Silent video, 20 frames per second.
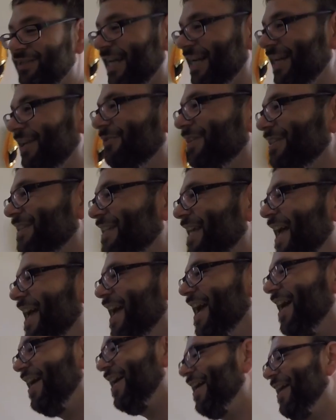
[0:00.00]
Anyways,
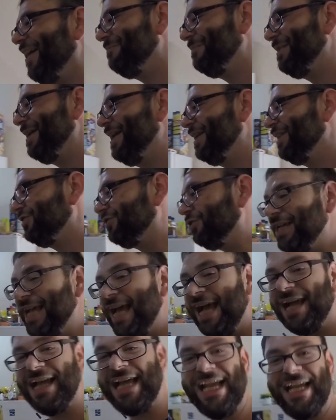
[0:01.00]
um, so
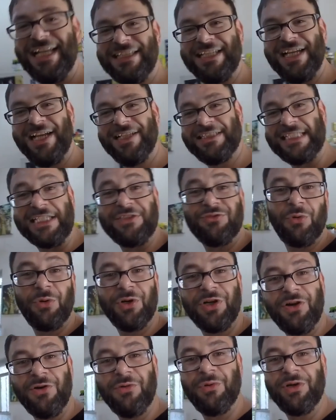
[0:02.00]
yeah, and uh, that's where
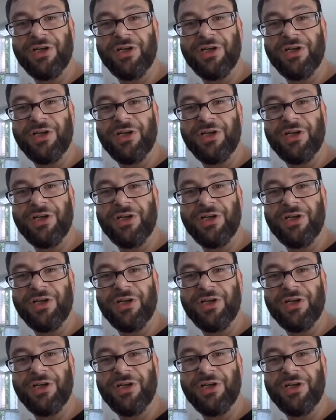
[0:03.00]
we're going.